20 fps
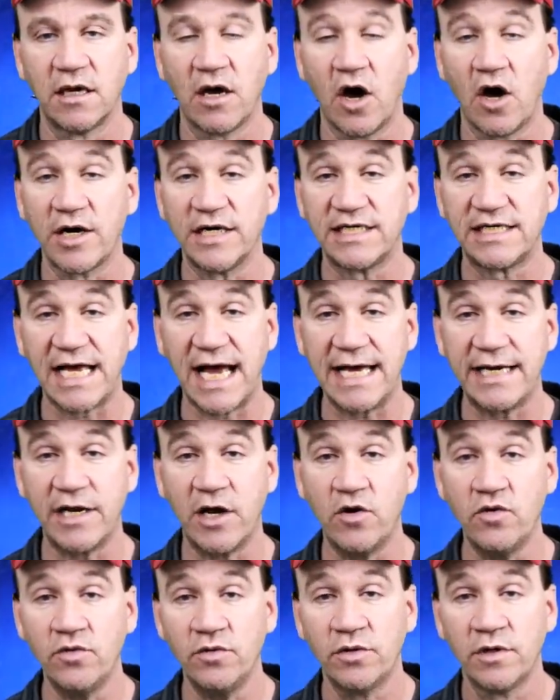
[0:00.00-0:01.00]
On a side
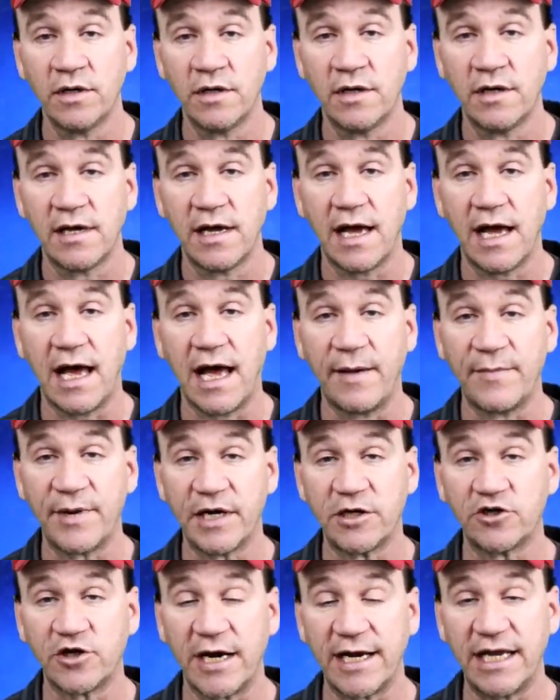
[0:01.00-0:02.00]
note, I'm
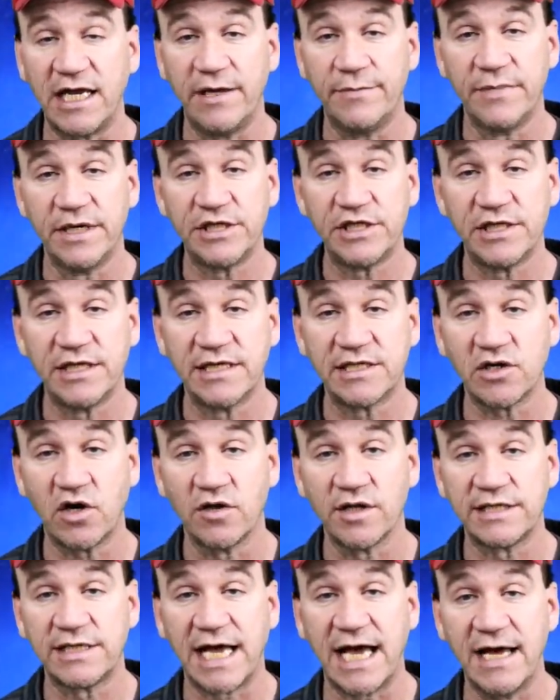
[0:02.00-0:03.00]
going to try to keep mentioning this
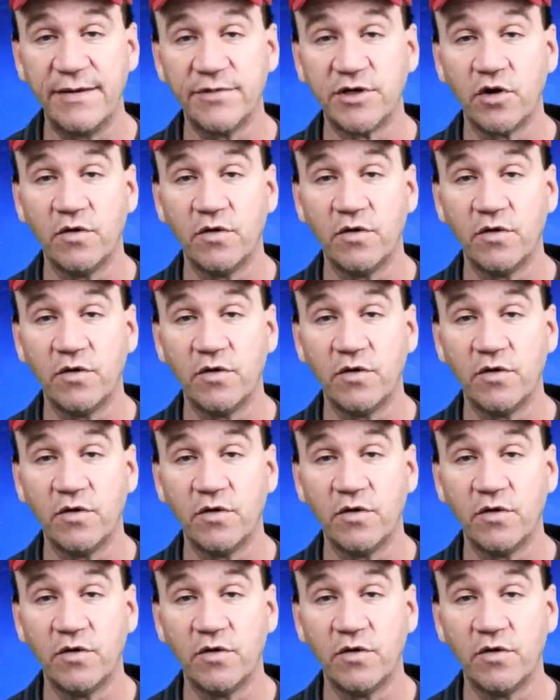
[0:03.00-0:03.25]
all the time.